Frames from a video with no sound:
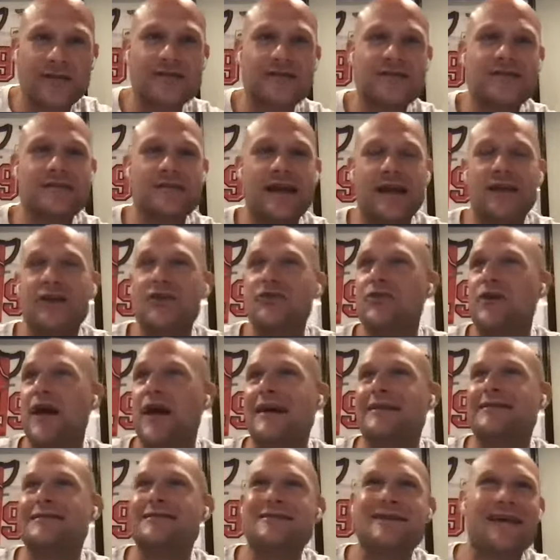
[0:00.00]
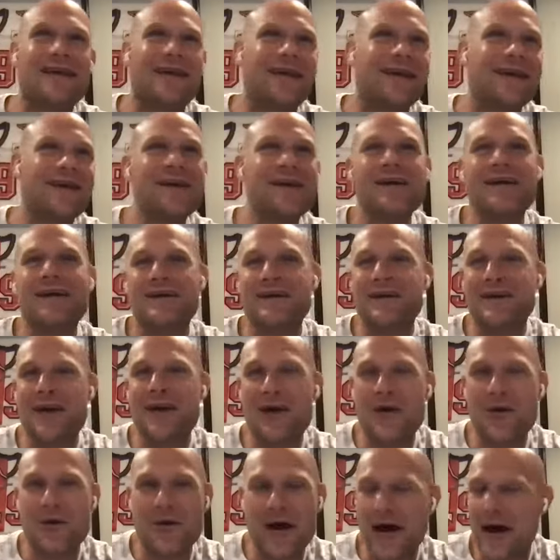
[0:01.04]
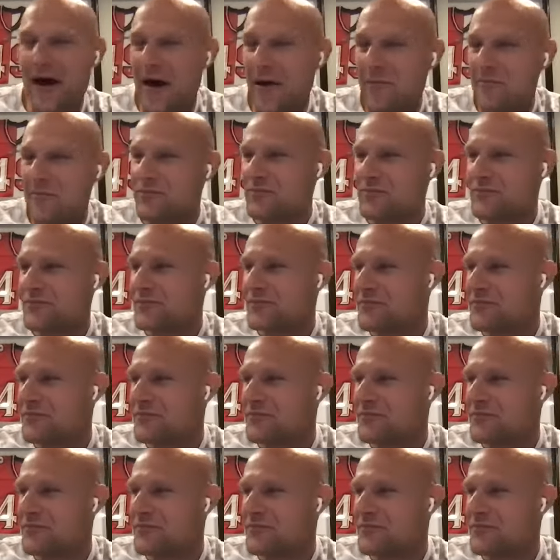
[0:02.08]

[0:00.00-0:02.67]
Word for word: This is like you guys seeing, you know, um,